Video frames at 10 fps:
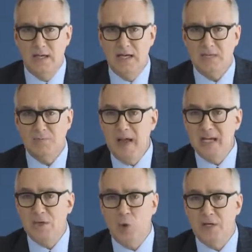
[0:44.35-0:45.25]
His
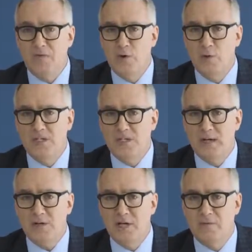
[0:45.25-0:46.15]
base wants few
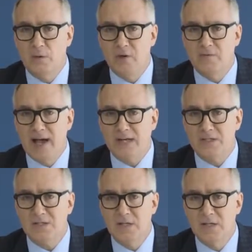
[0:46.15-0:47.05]
details and fewer
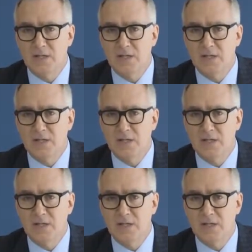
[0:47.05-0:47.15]
facts.